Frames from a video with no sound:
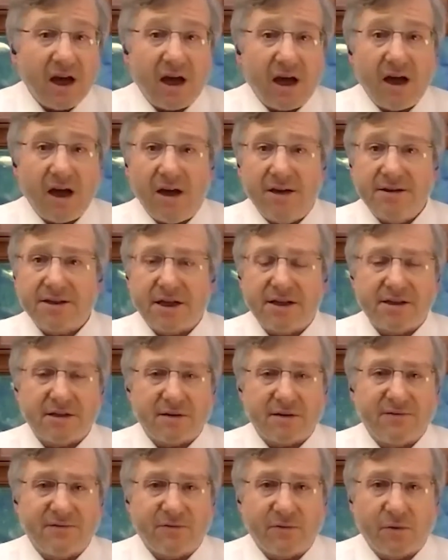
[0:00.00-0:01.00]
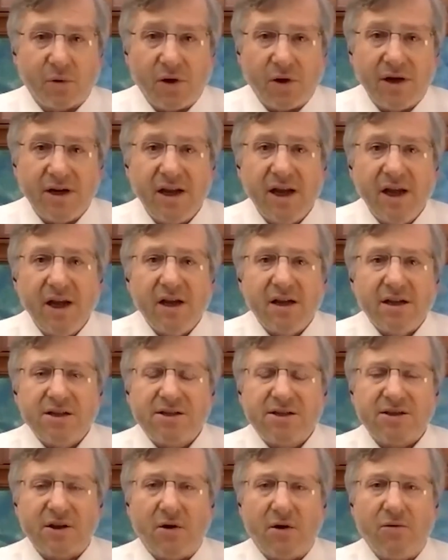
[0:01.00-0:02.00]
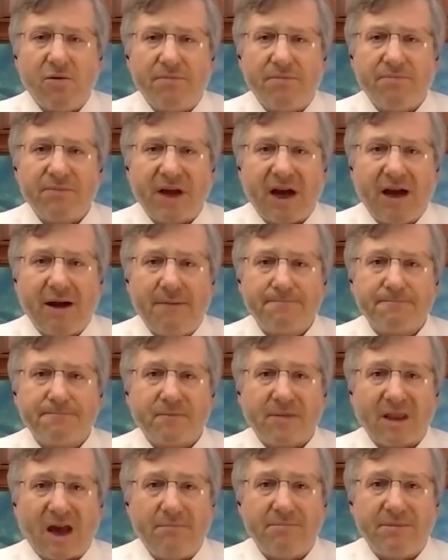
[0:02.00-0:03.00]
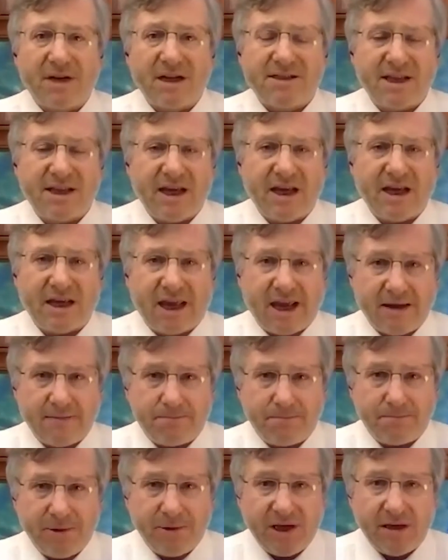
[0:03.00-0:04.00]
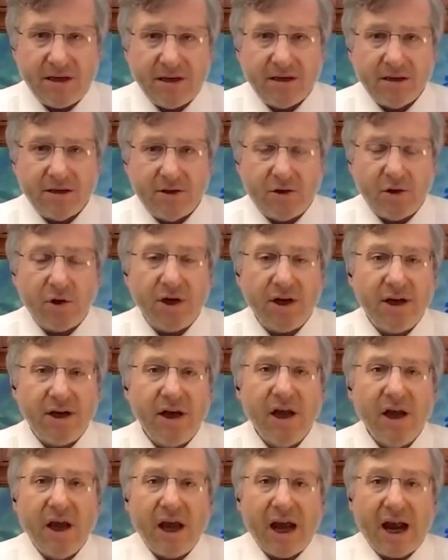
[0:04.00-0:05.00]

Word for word: Uh, is, is there fraud? So um, I'm not saying it can't be good.